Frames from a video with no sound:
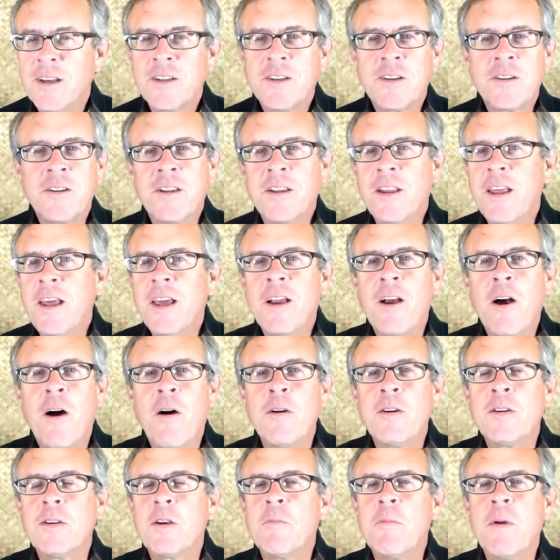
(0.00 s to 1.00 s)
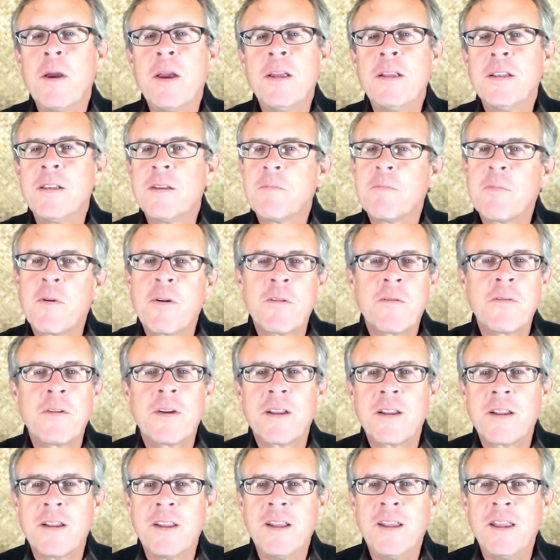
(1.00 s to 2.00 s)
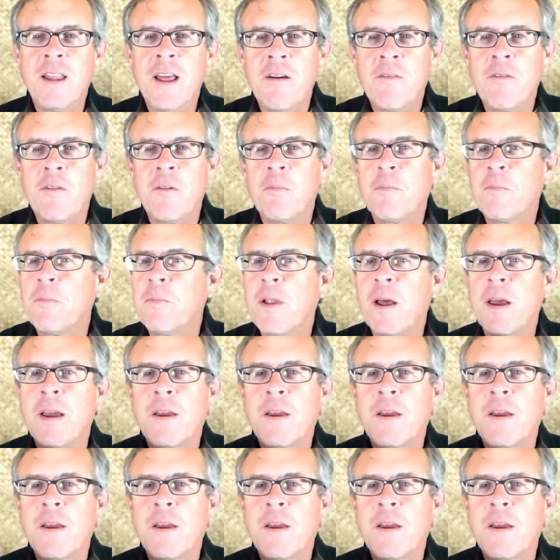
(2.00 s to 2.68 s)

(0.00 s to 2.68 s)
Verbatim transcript: so the lake always remains perfectly level,